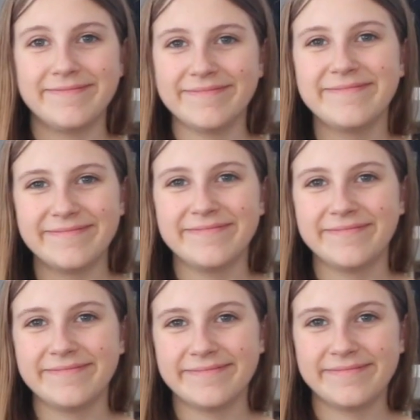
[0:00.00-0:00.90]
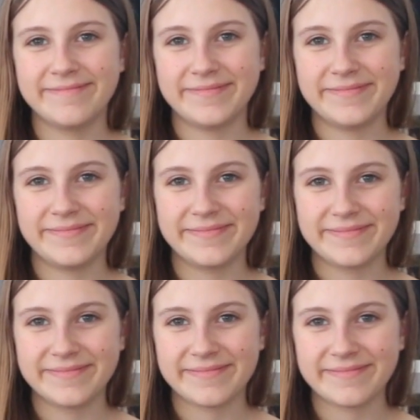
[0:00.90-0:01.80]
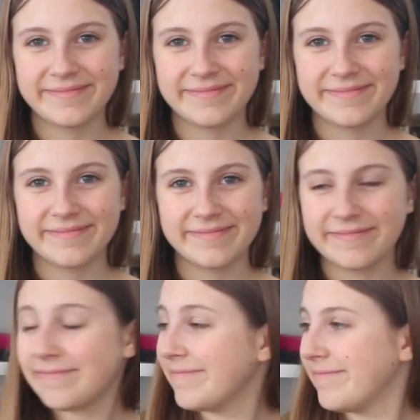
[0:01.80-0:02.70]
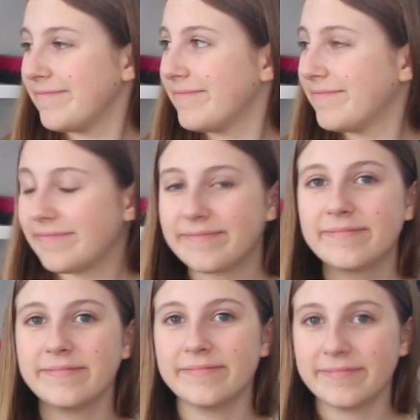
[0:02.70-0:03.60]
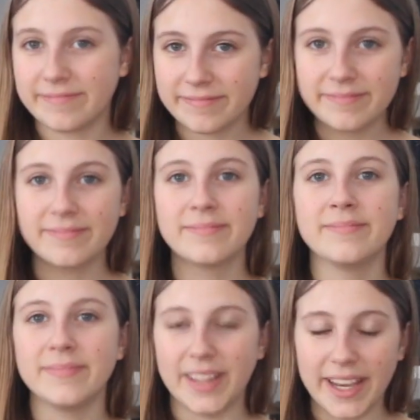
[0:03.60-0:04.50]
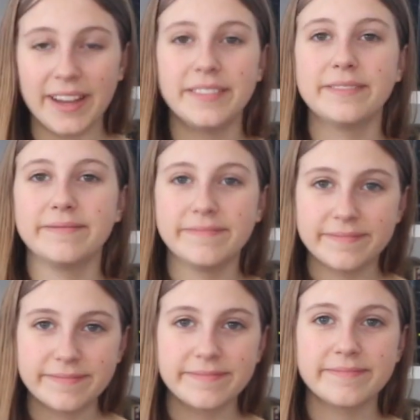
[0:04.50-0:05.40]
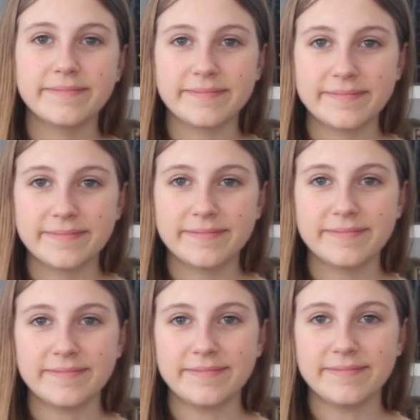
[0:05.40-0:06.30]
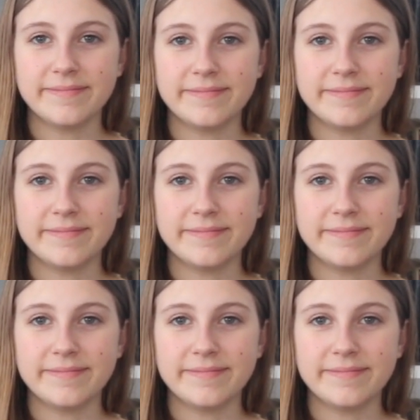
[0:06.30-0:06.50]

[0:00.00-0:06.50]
The person shown says nothing.